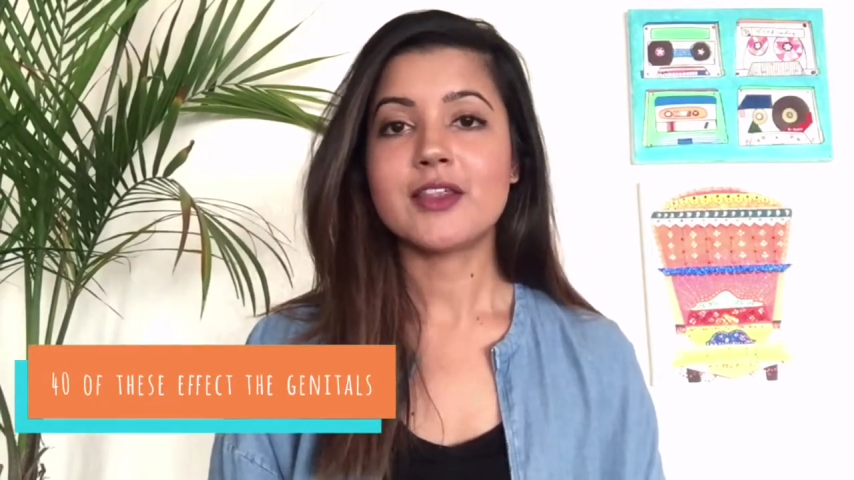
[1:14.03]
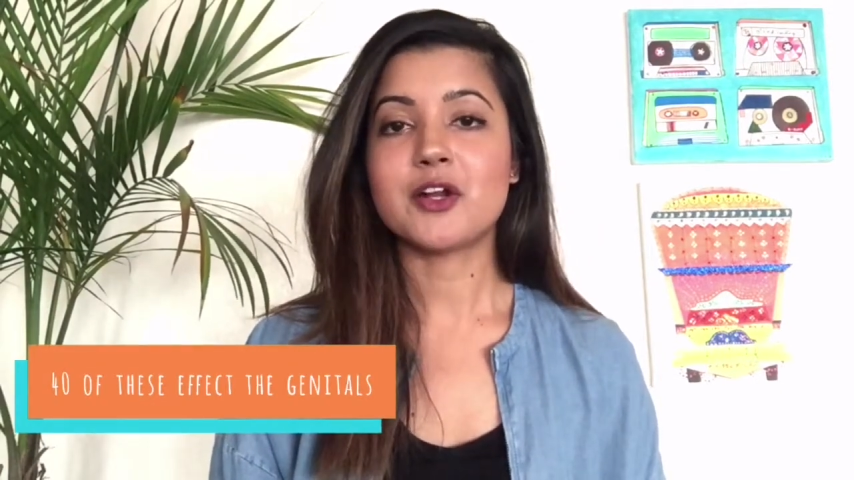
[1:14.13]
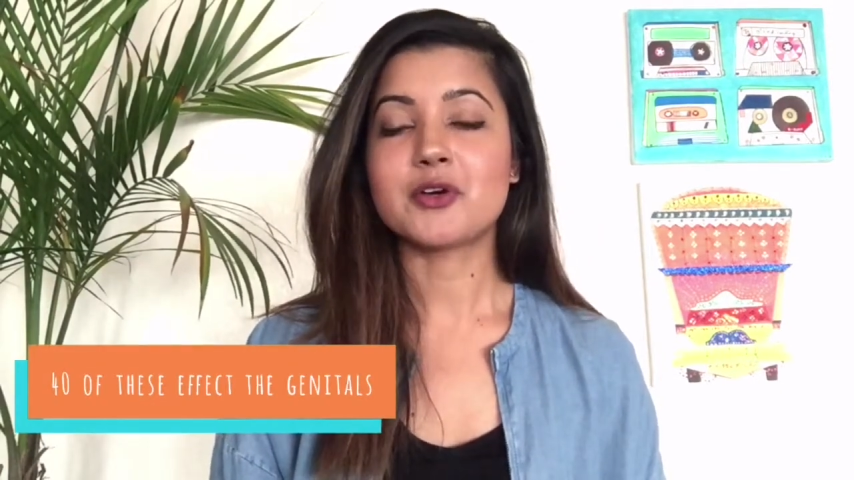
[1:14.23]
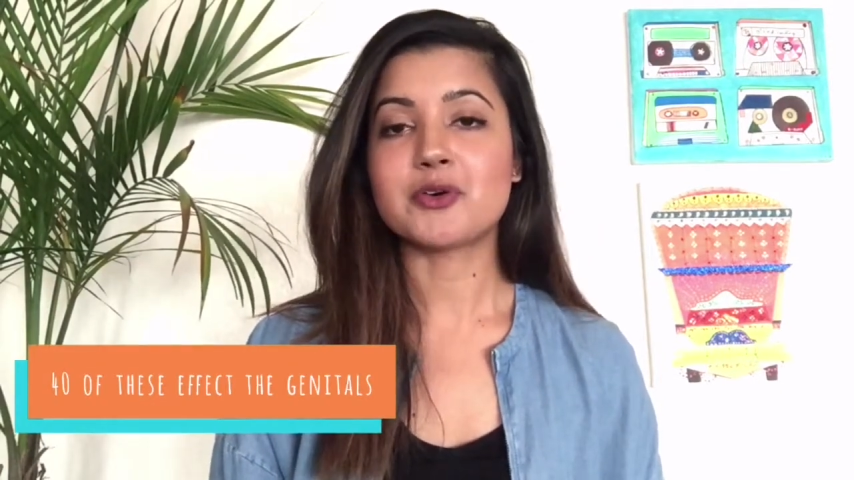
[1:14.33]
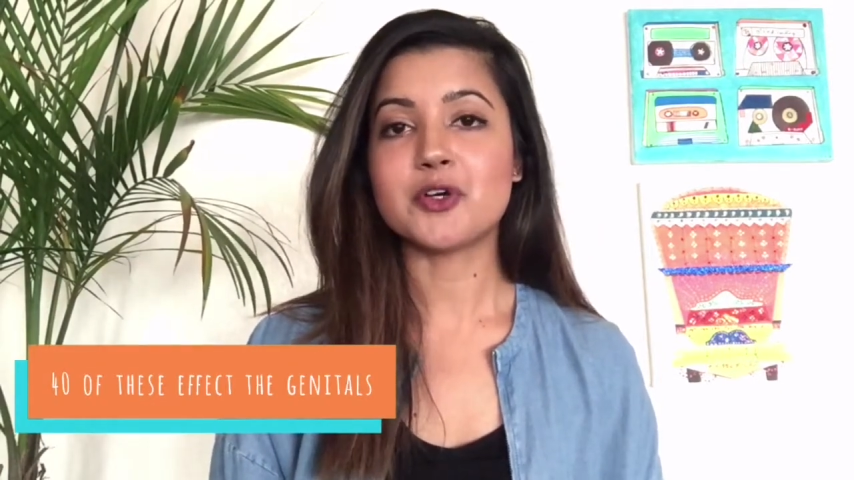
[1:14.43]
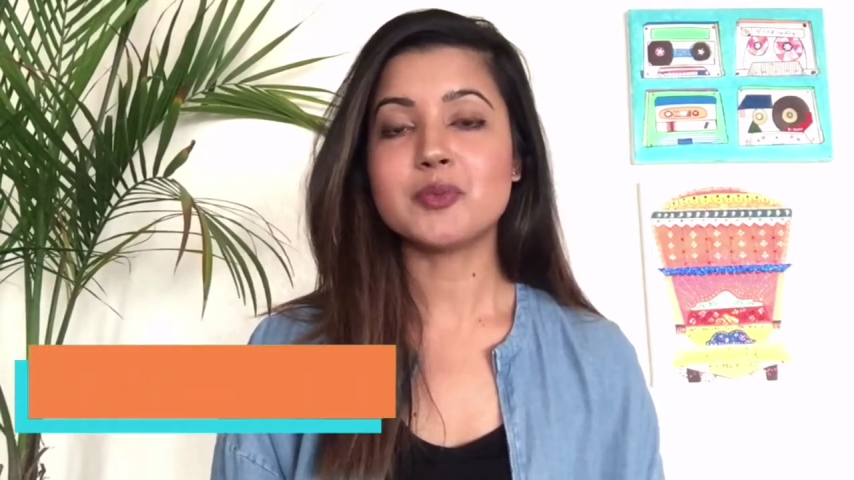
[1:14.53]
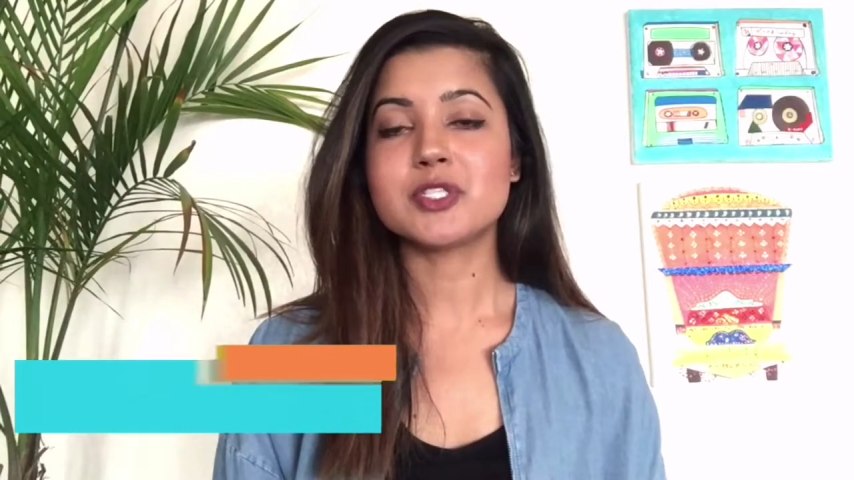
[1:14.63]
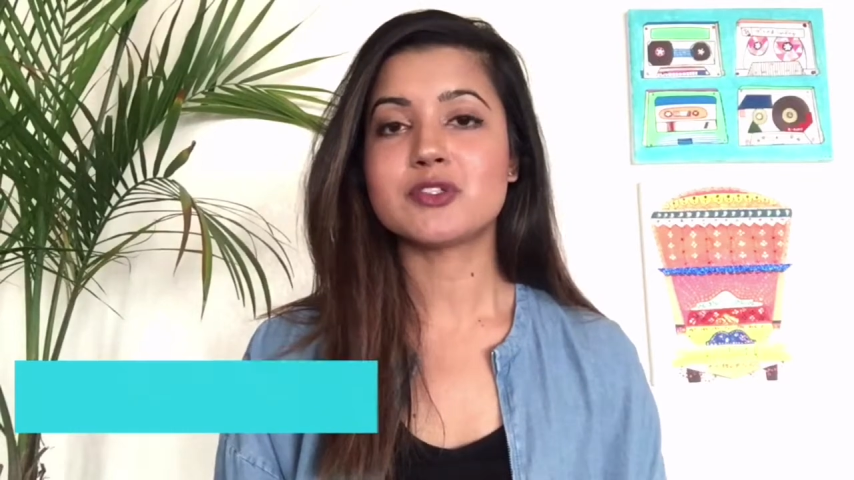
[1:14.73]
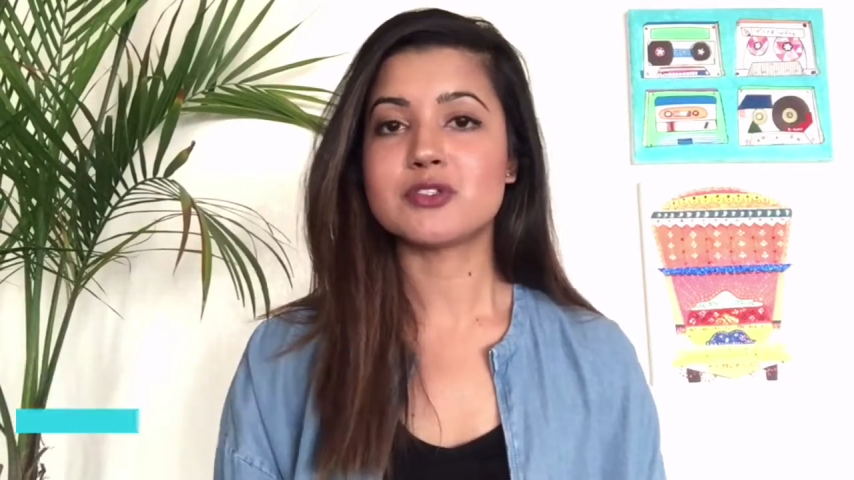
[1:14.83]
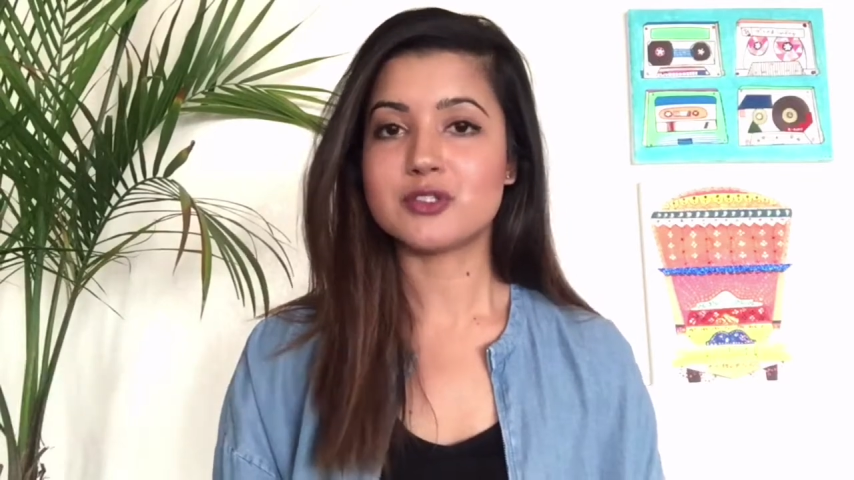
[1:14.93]
that are grouped
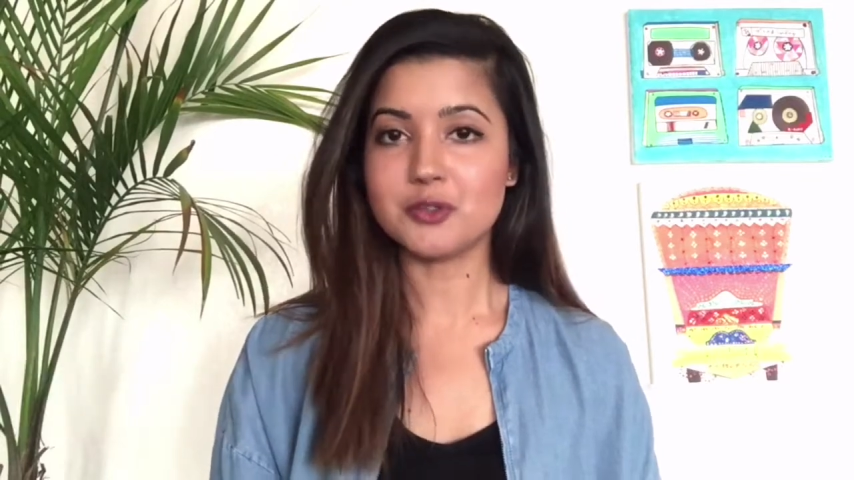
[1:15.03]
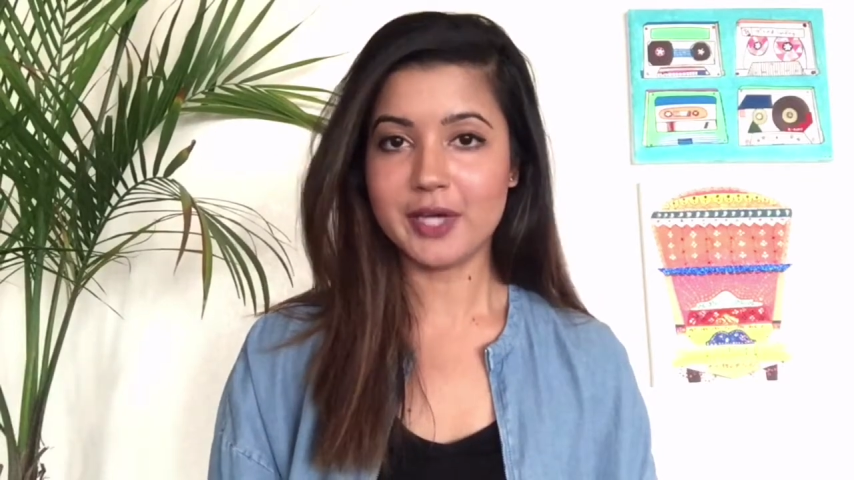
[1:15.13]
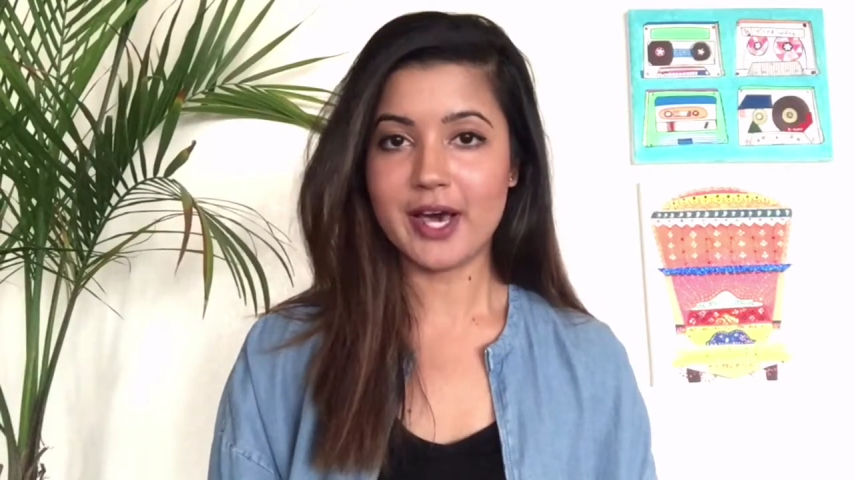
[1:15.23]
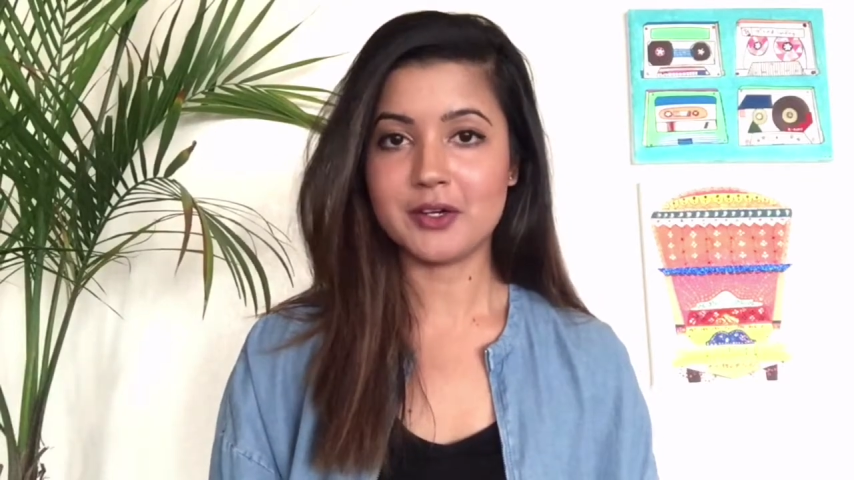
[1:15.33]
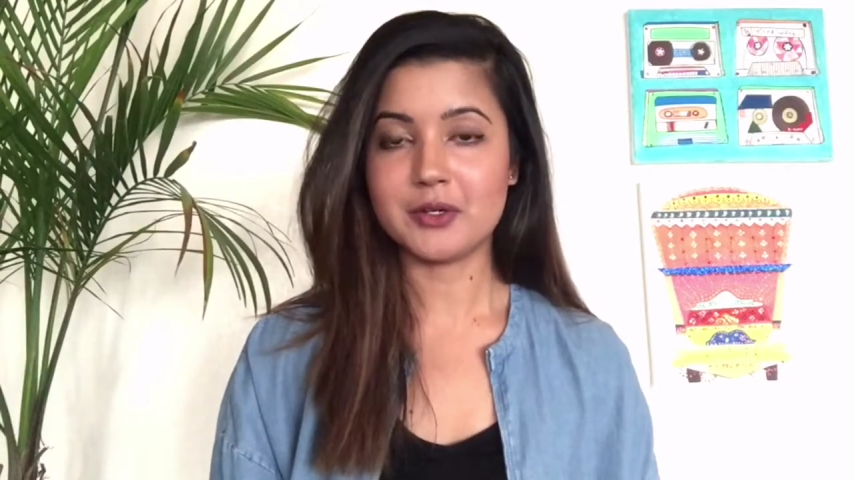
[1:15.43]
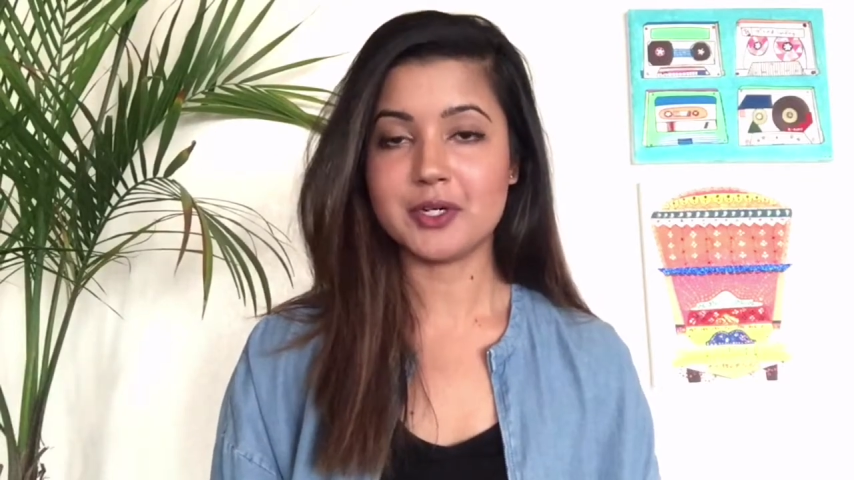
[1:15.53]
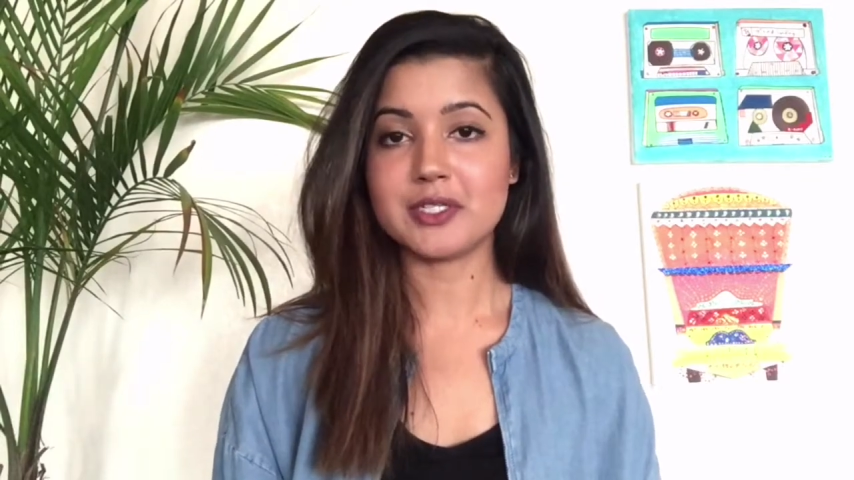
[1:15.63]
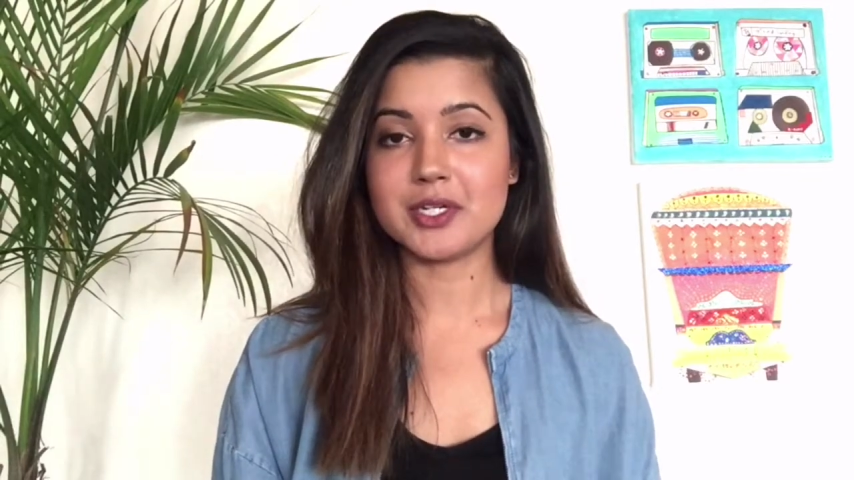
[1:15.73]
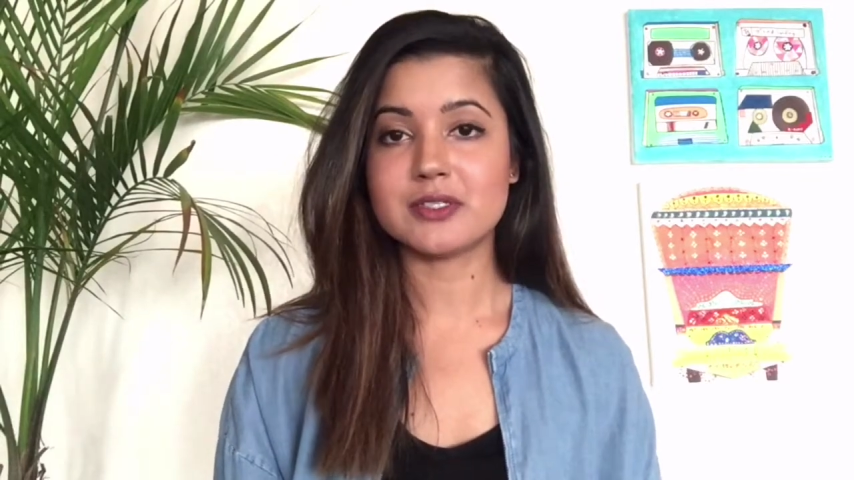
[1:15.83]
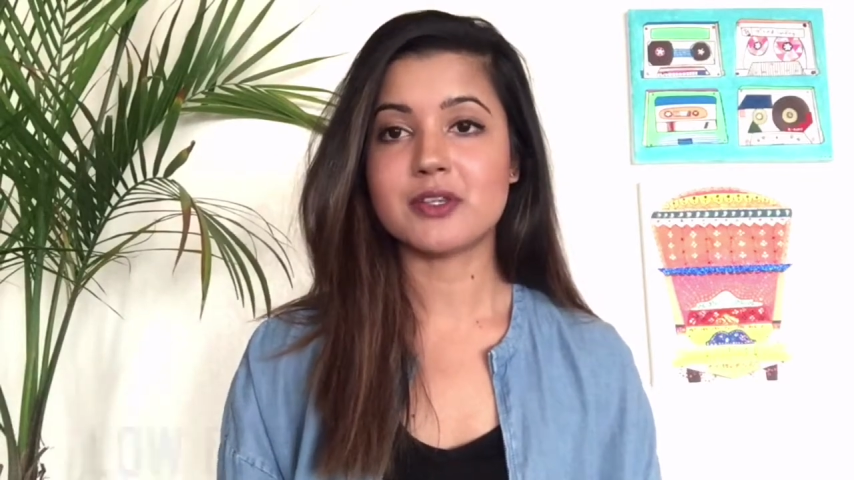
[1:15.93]
into two categories.